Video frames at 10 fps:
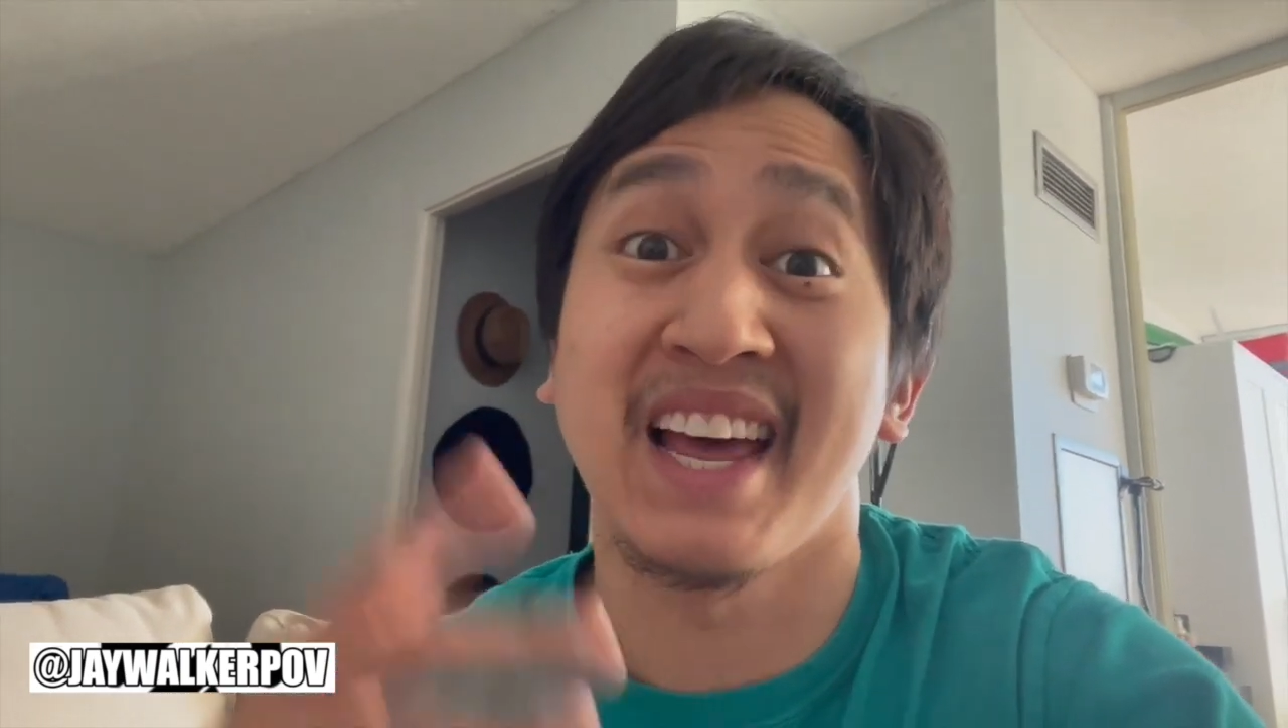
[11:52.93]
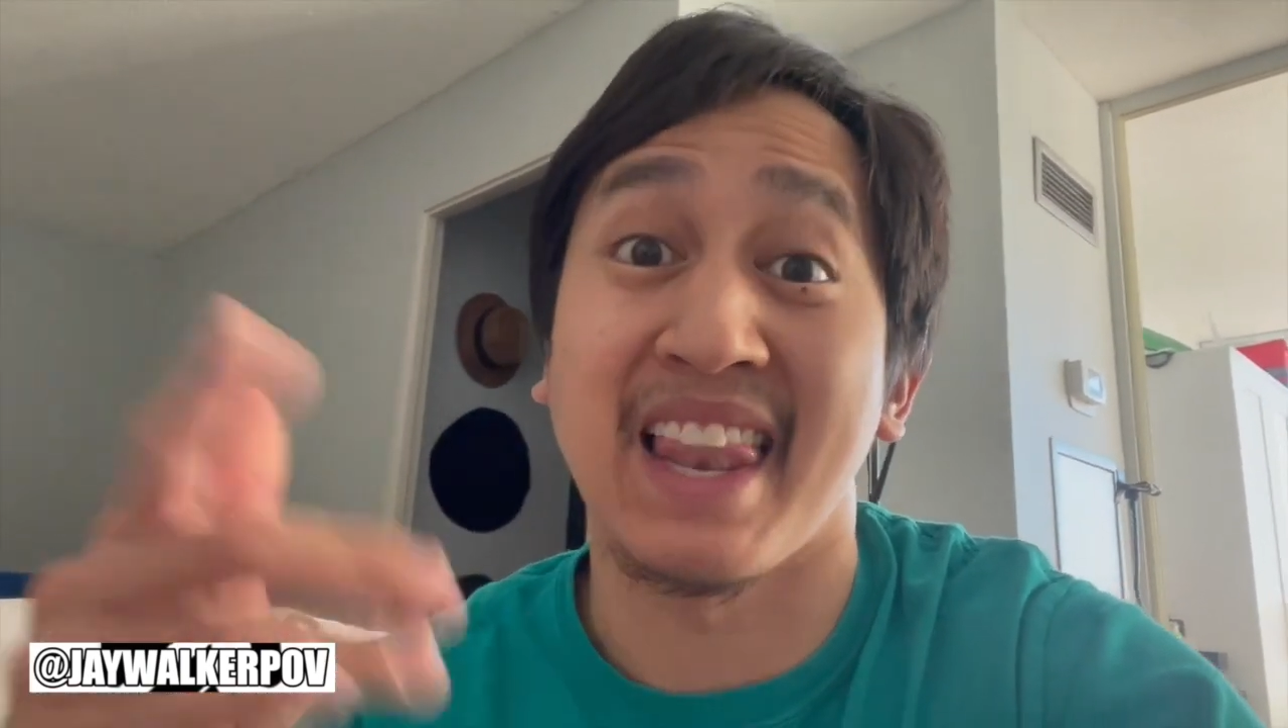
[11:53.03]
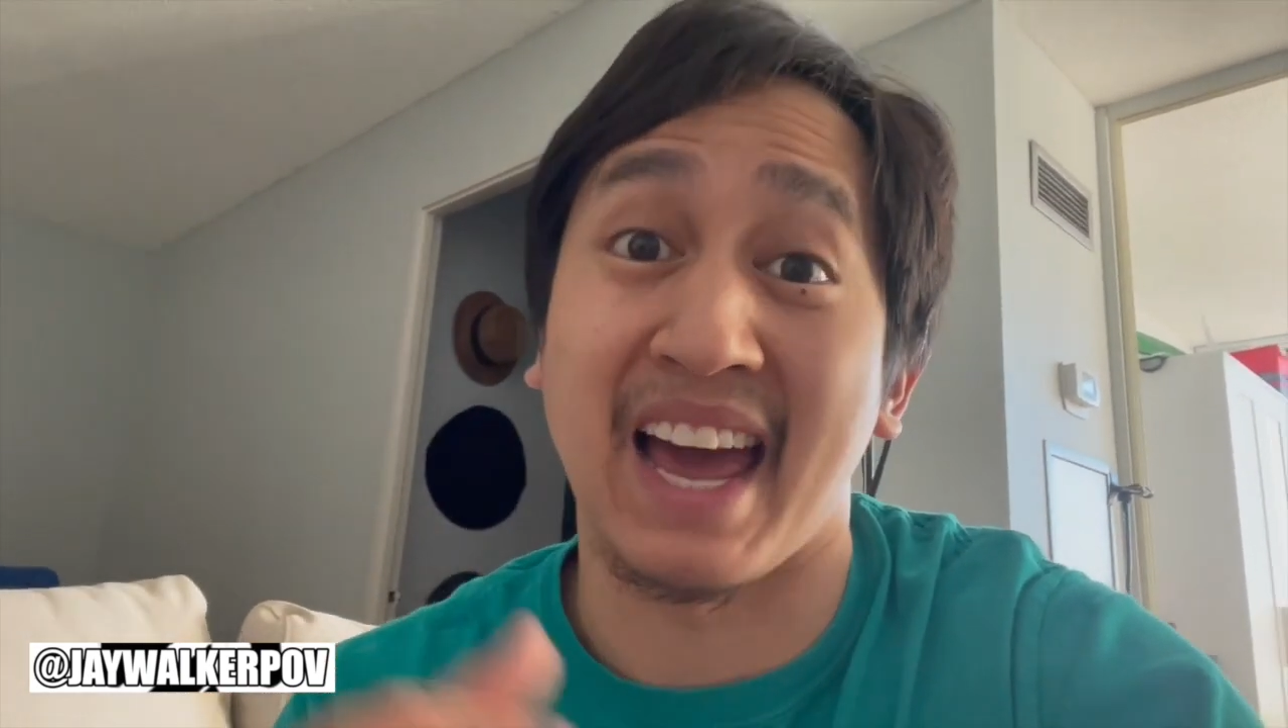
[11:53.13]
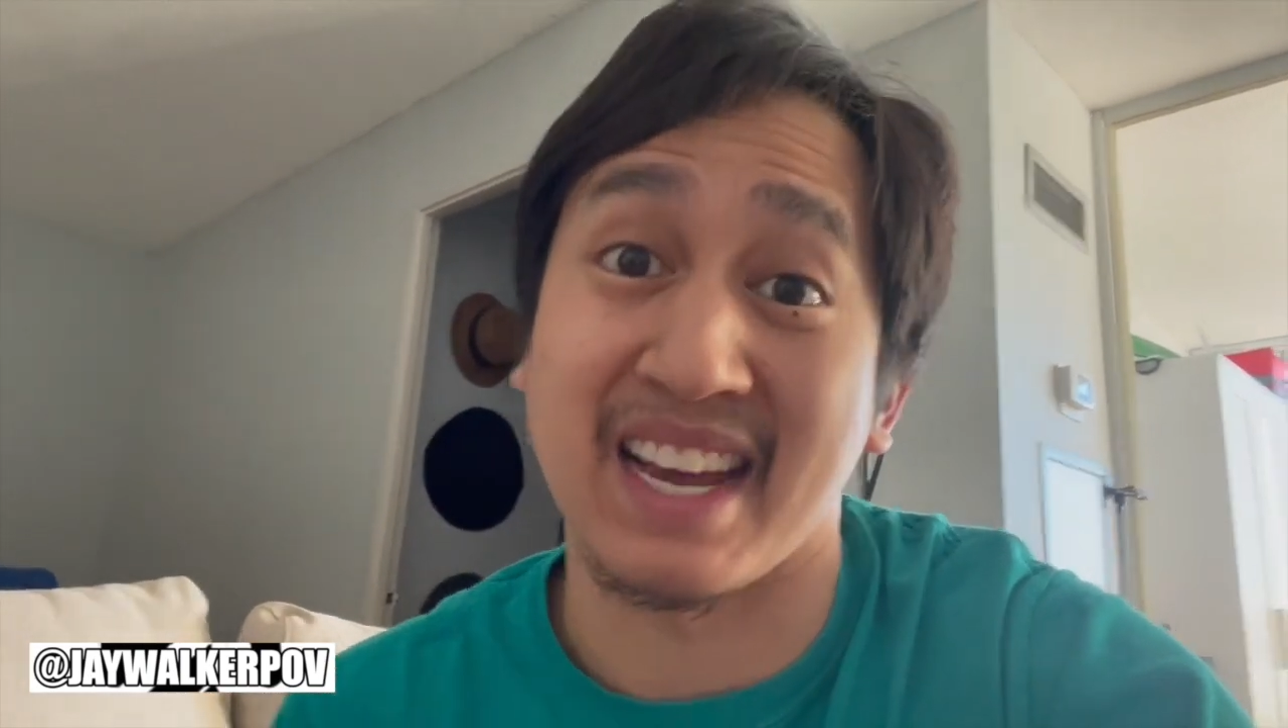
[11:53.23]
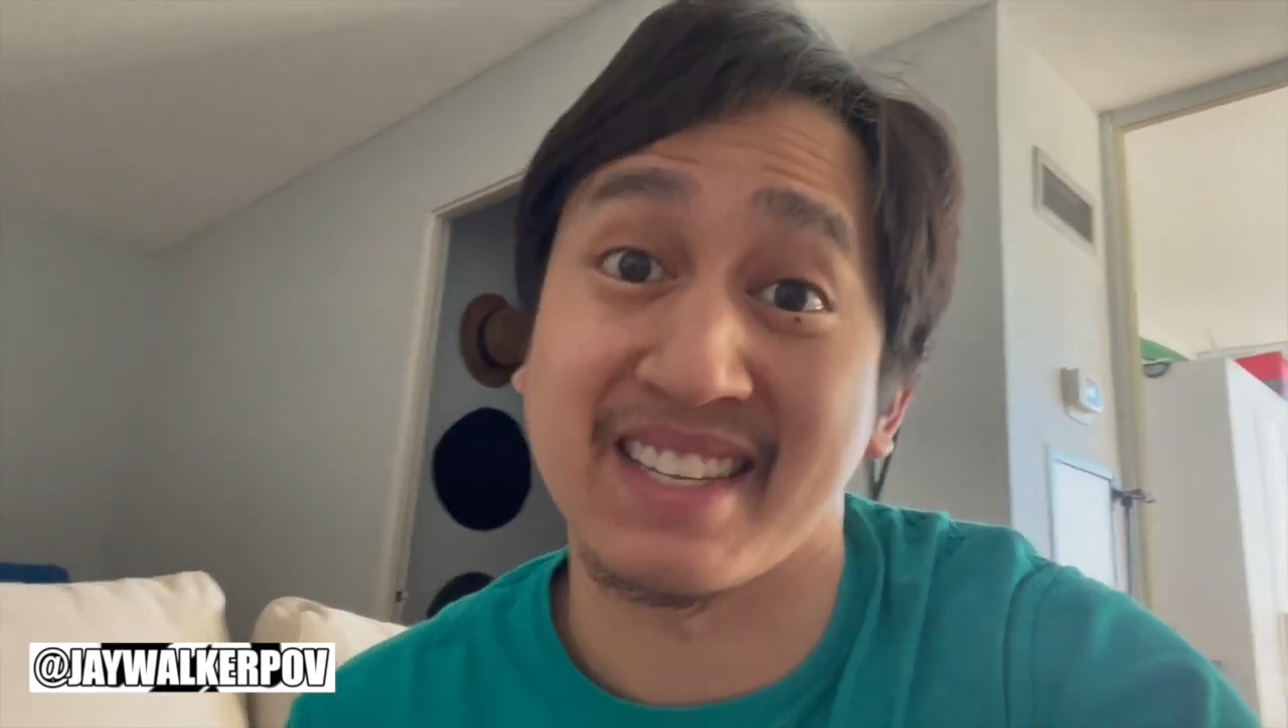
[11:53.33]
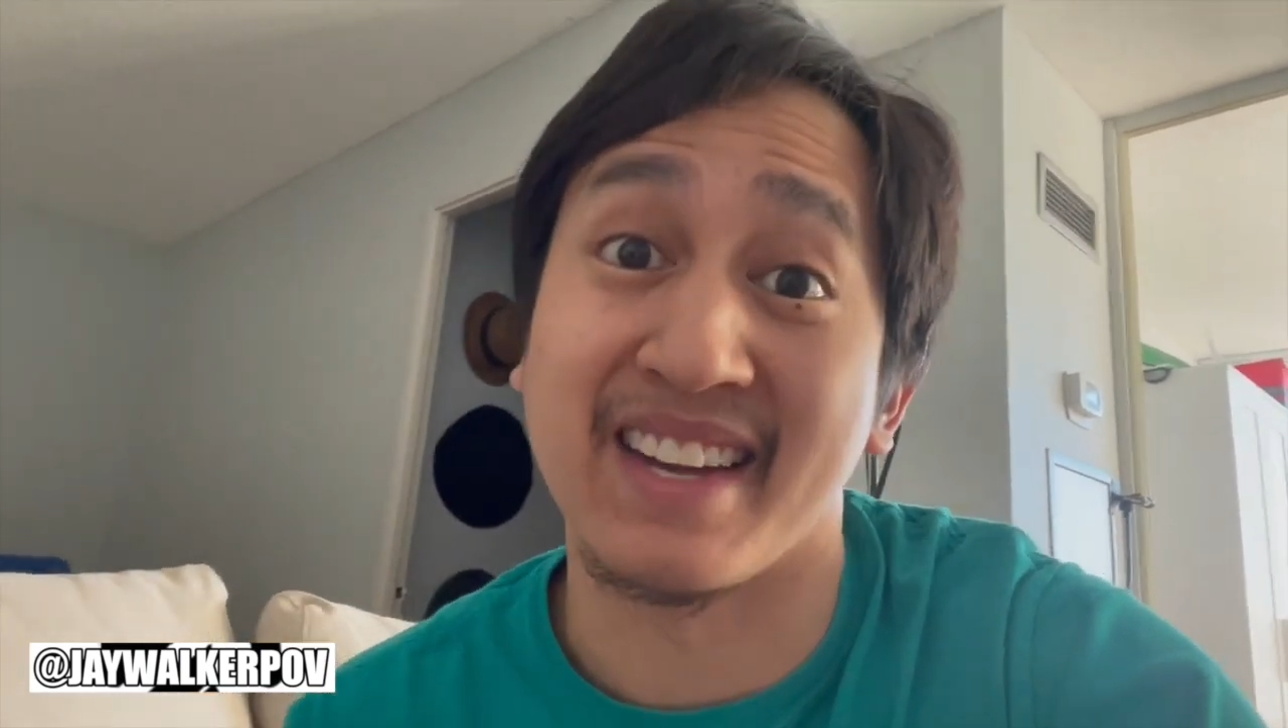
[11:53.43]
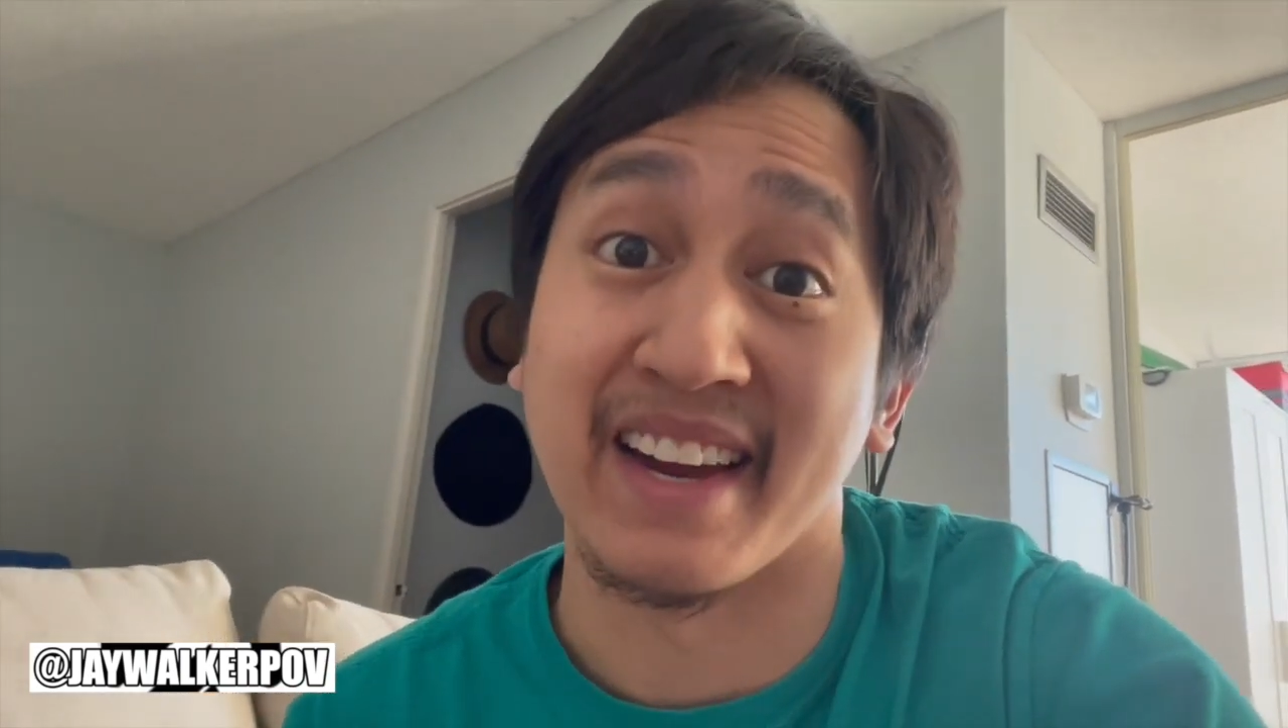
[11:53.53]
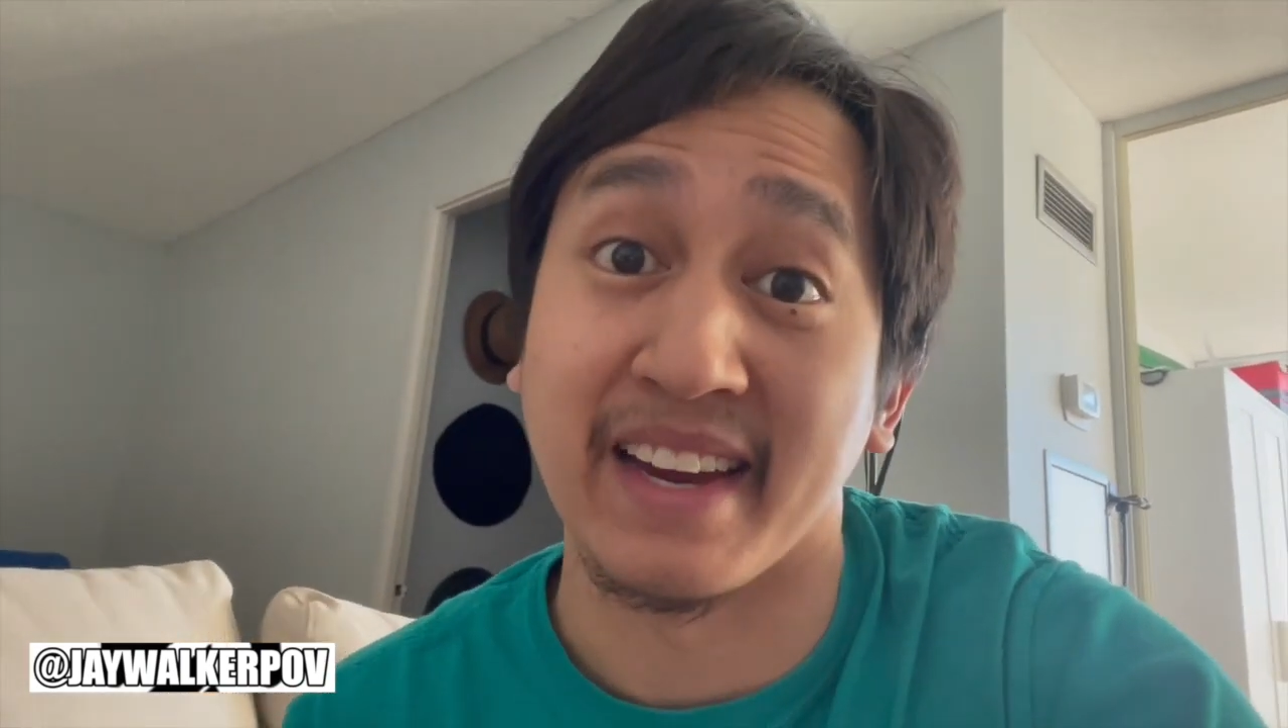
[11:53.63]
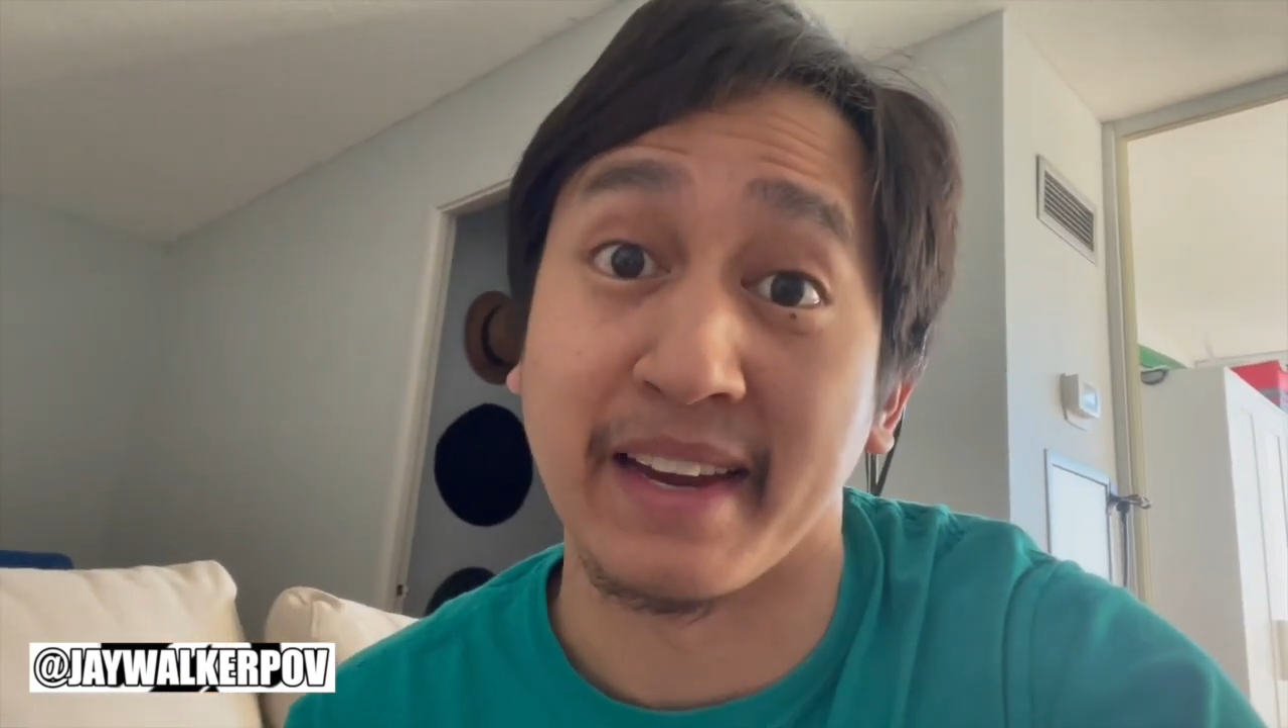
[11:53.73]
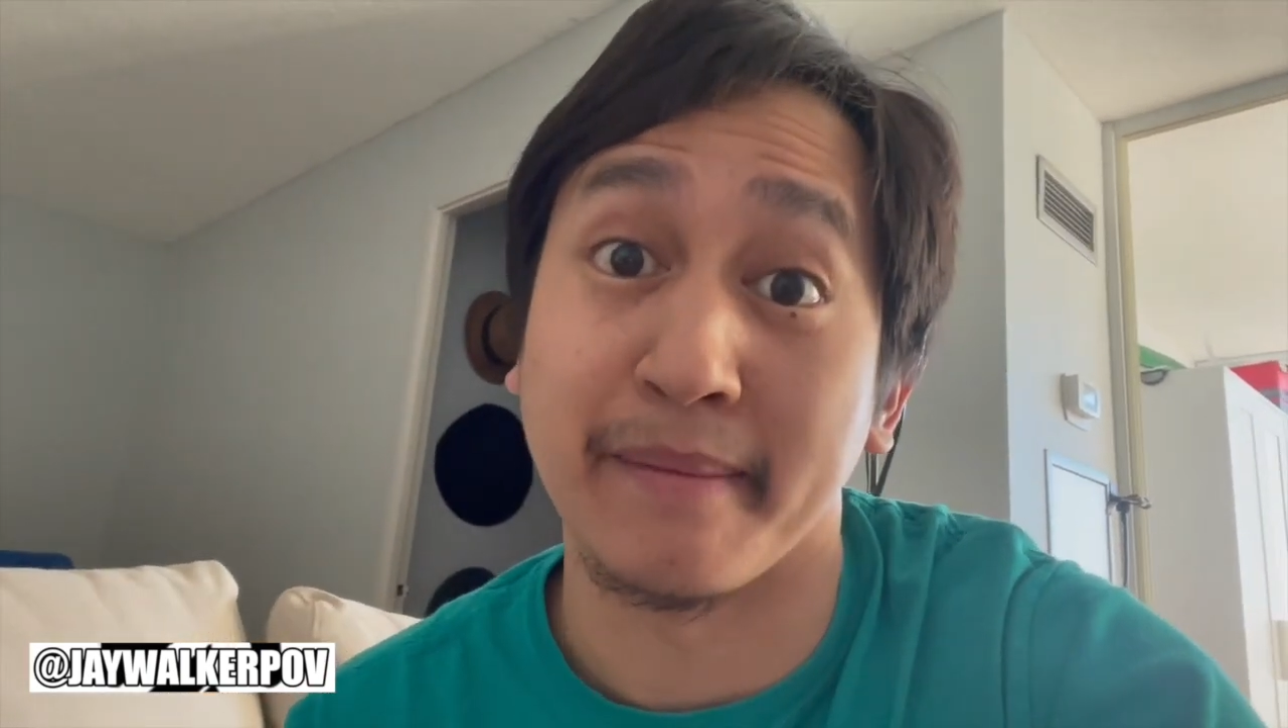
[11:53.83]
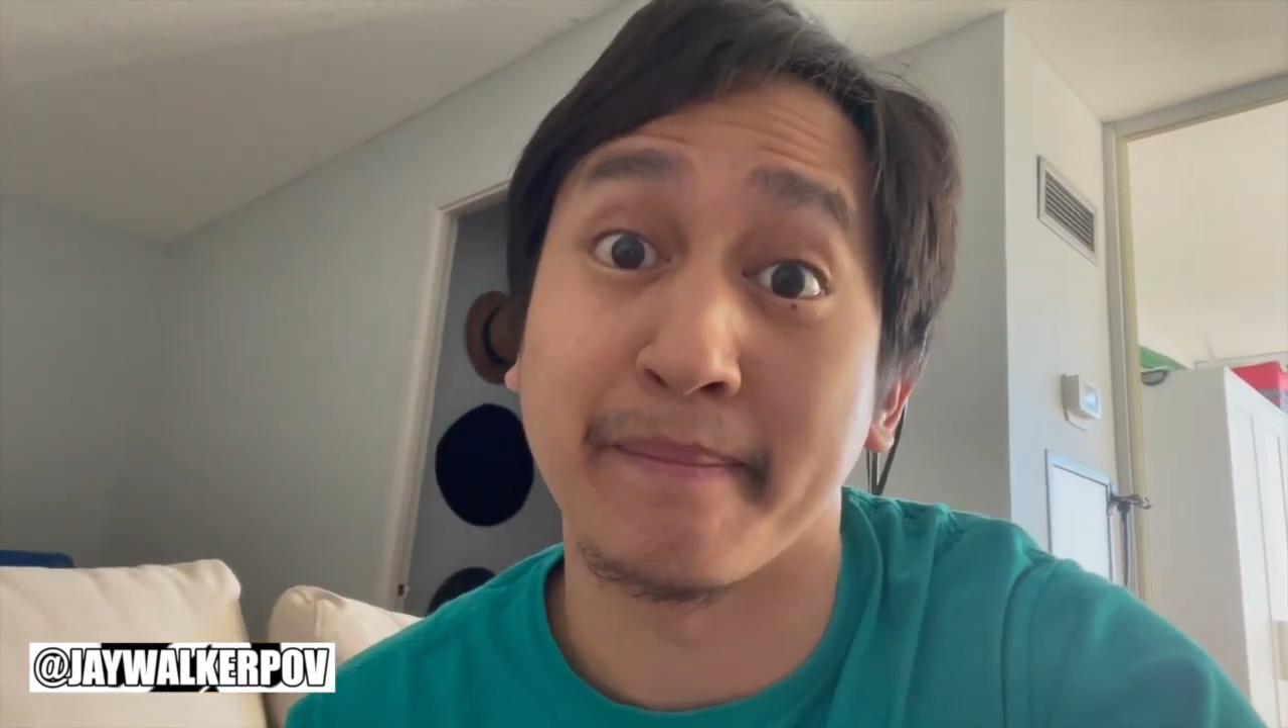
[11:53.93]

last night.